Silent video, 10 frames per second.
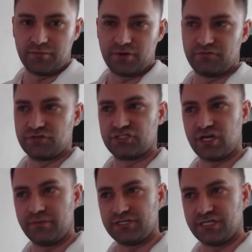but for
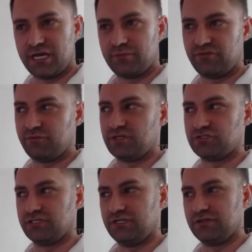some exams,
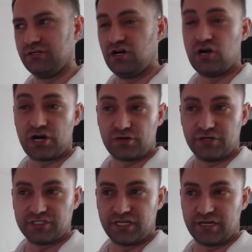especially harder
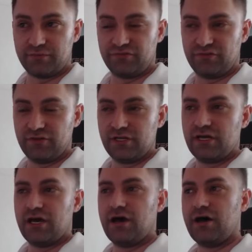exams,
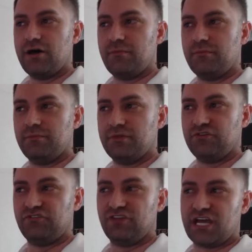um,
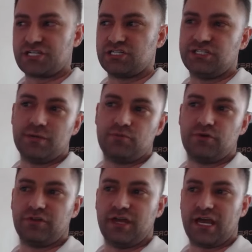there's this extra step
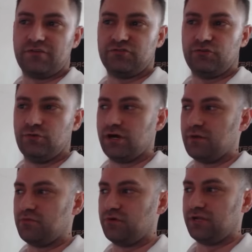where they have to uh,
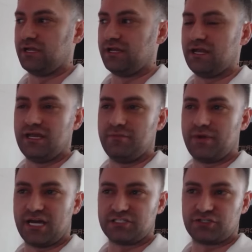put in a
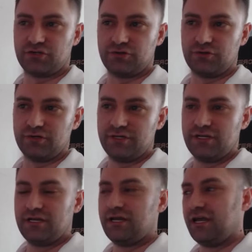passcode,
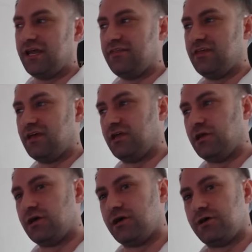and then
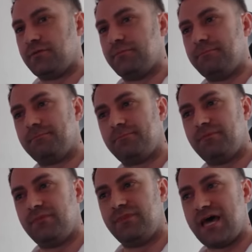um,
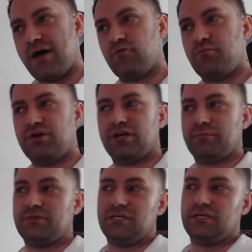that will bring
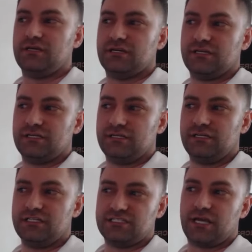up the
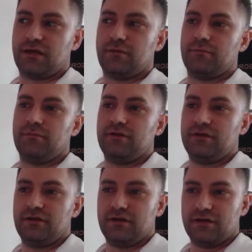exam.
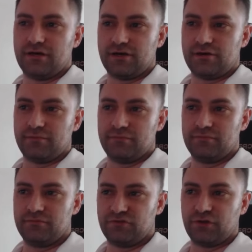Um,
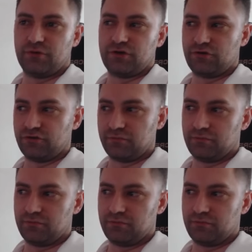so there we go. The